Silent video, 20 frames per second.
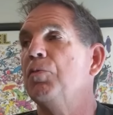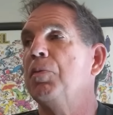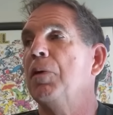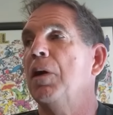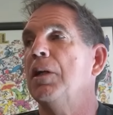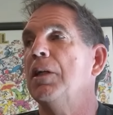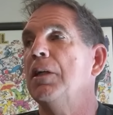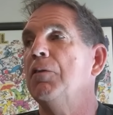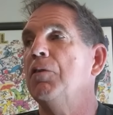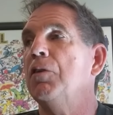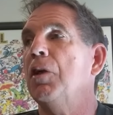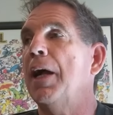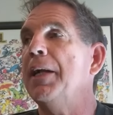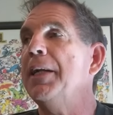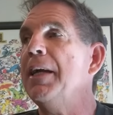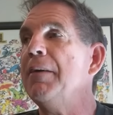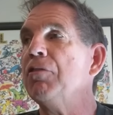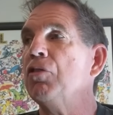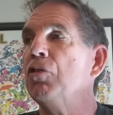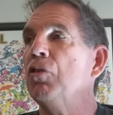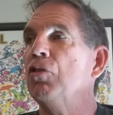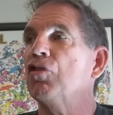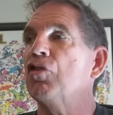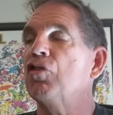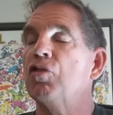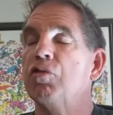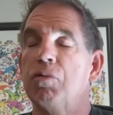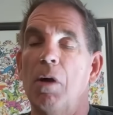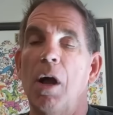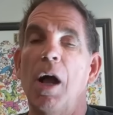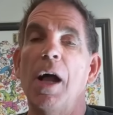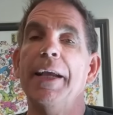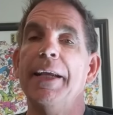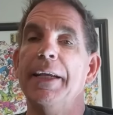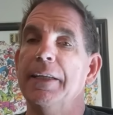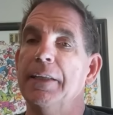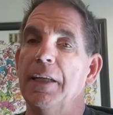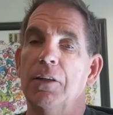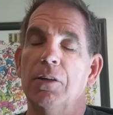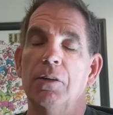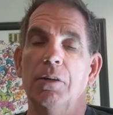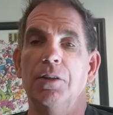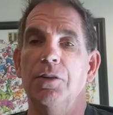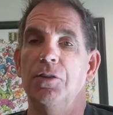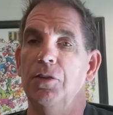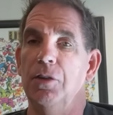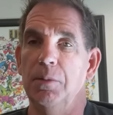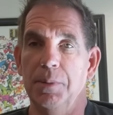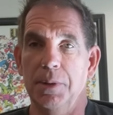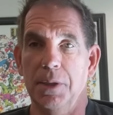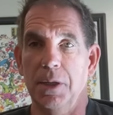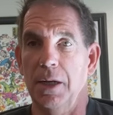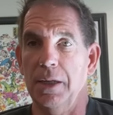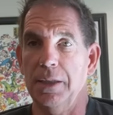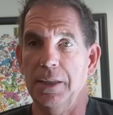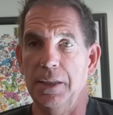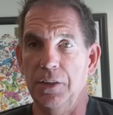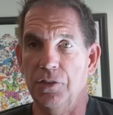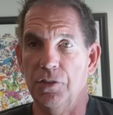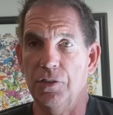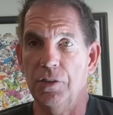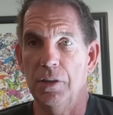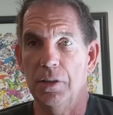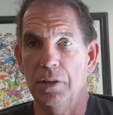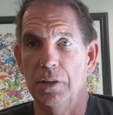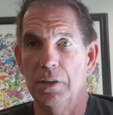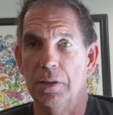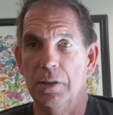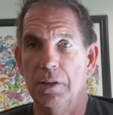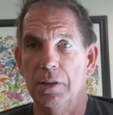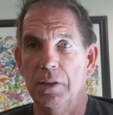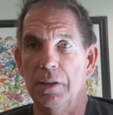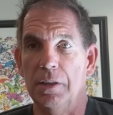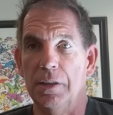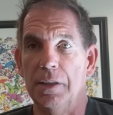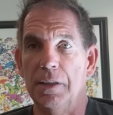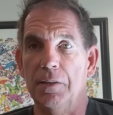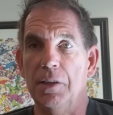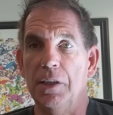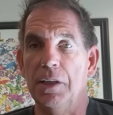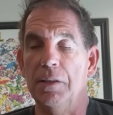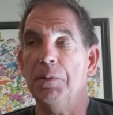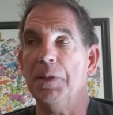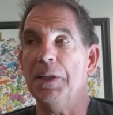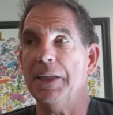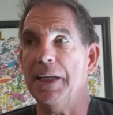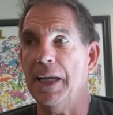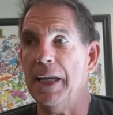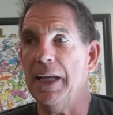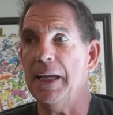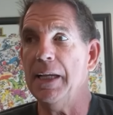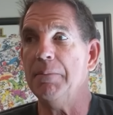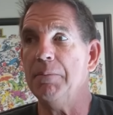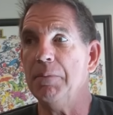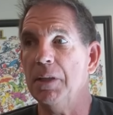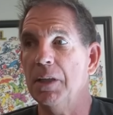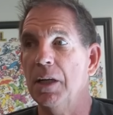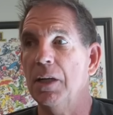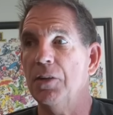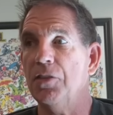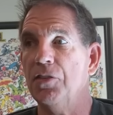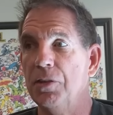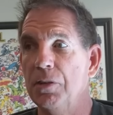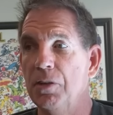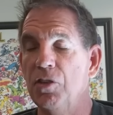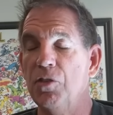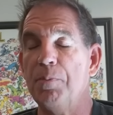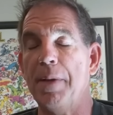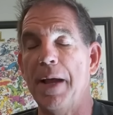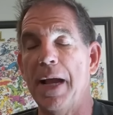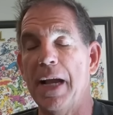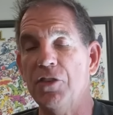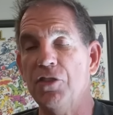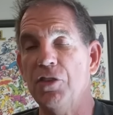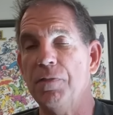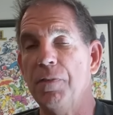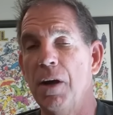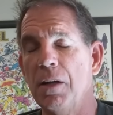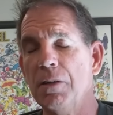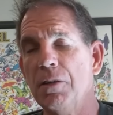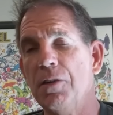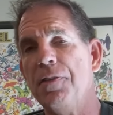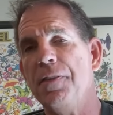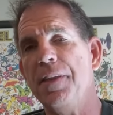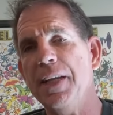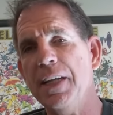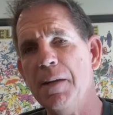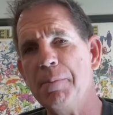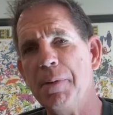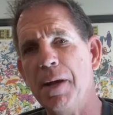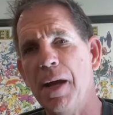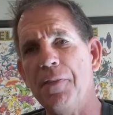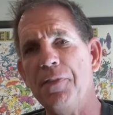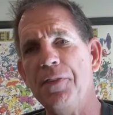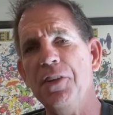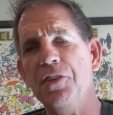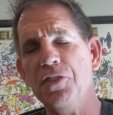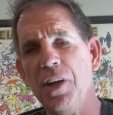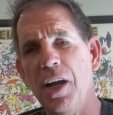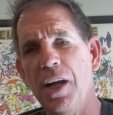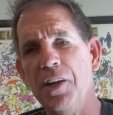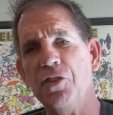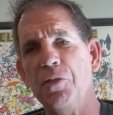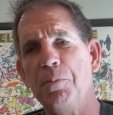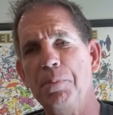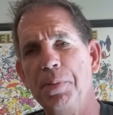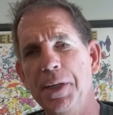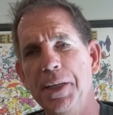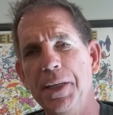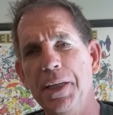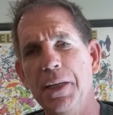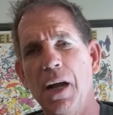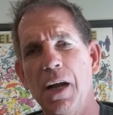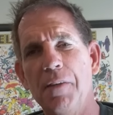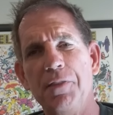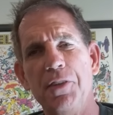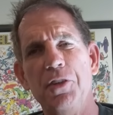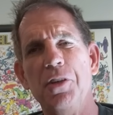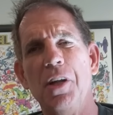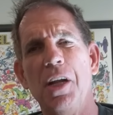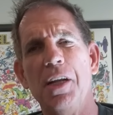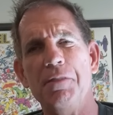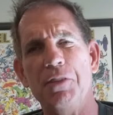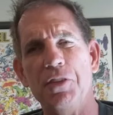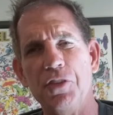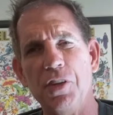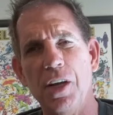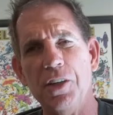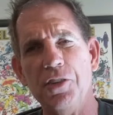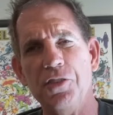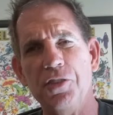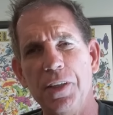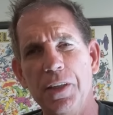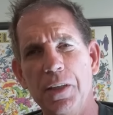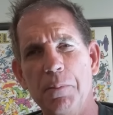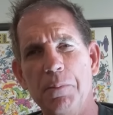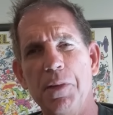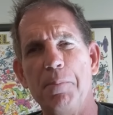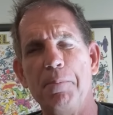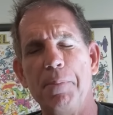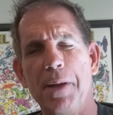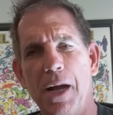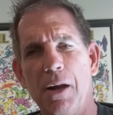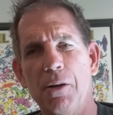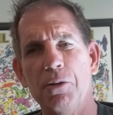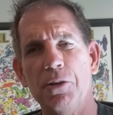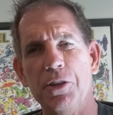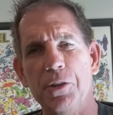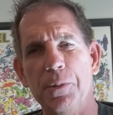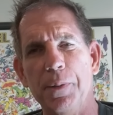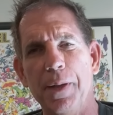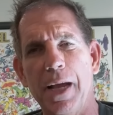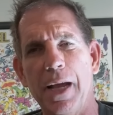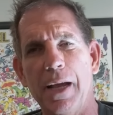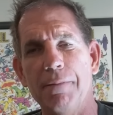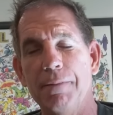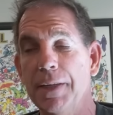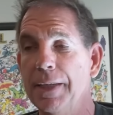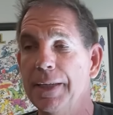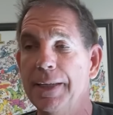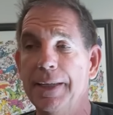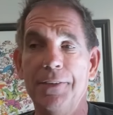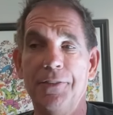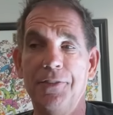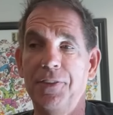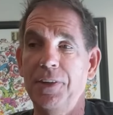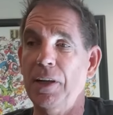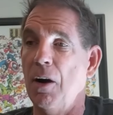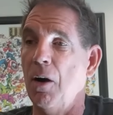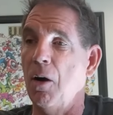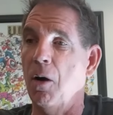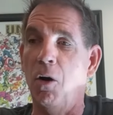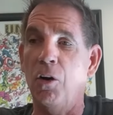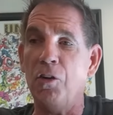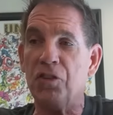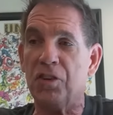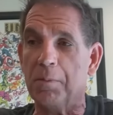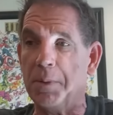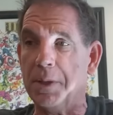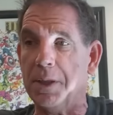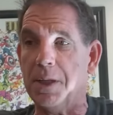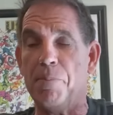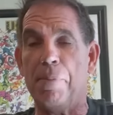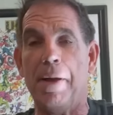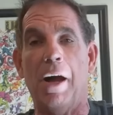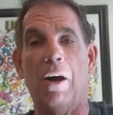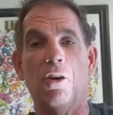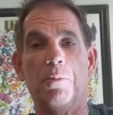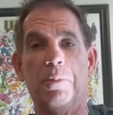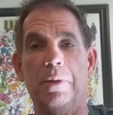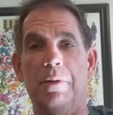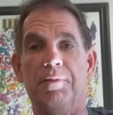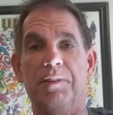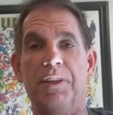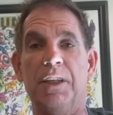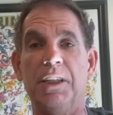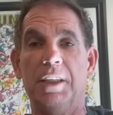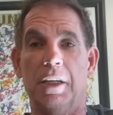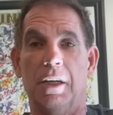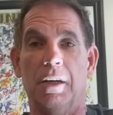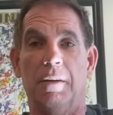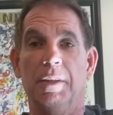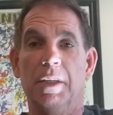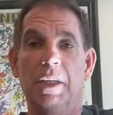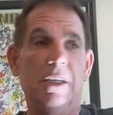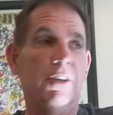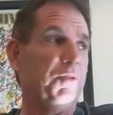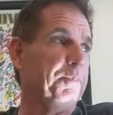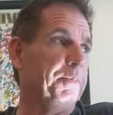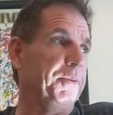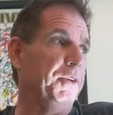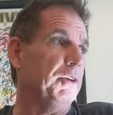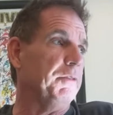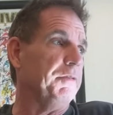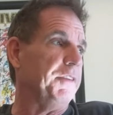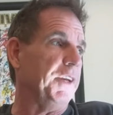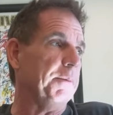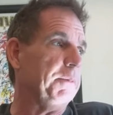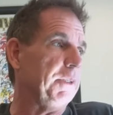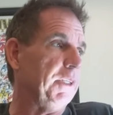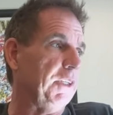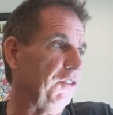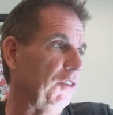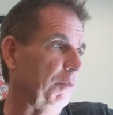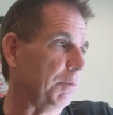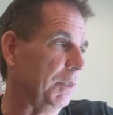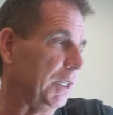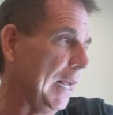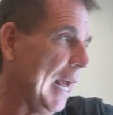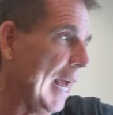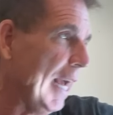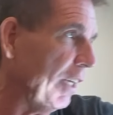but it, I'd have girls crying that couldn't do the Bukkakes it, became a serious badge of honor. Think about it. these guys are beating off. You're not even touching them. The power you have. It's the ultimate empowerment video. It was pure feminism in